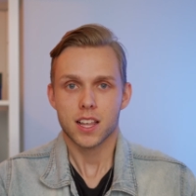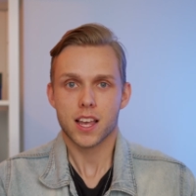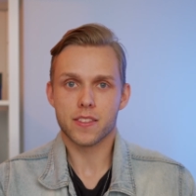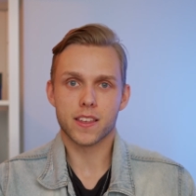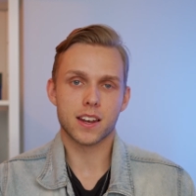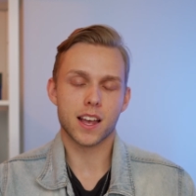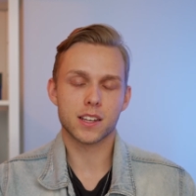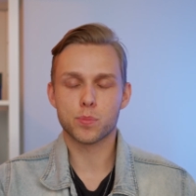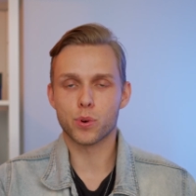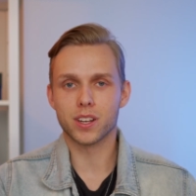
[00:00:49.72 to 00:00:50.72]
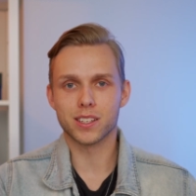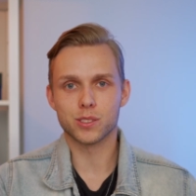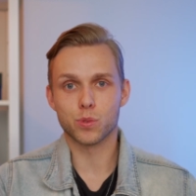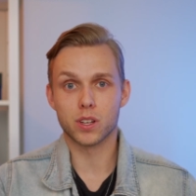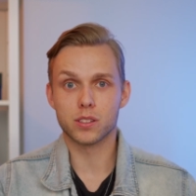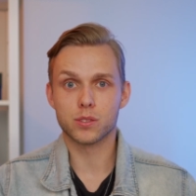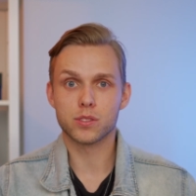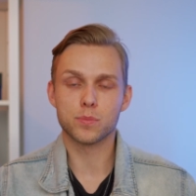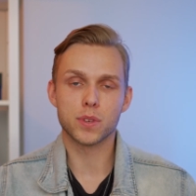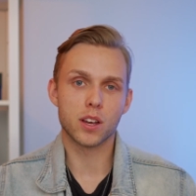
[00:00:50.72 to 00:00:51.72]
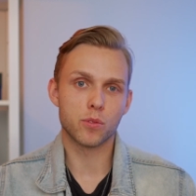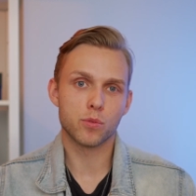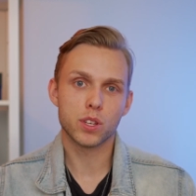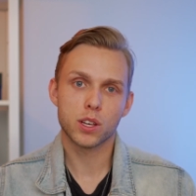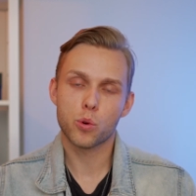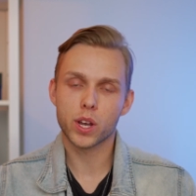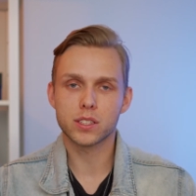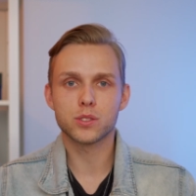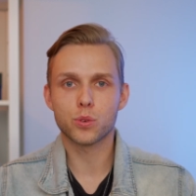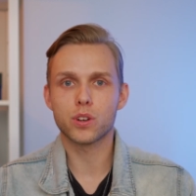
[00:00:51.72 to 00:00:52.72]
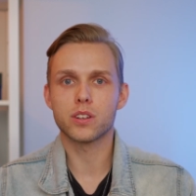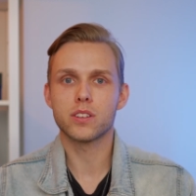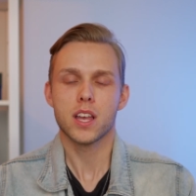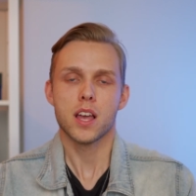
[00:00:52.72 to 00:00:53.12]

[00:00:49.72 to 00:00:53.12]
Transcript: and then exporting as well. So it's gonna be a really quick tutorial,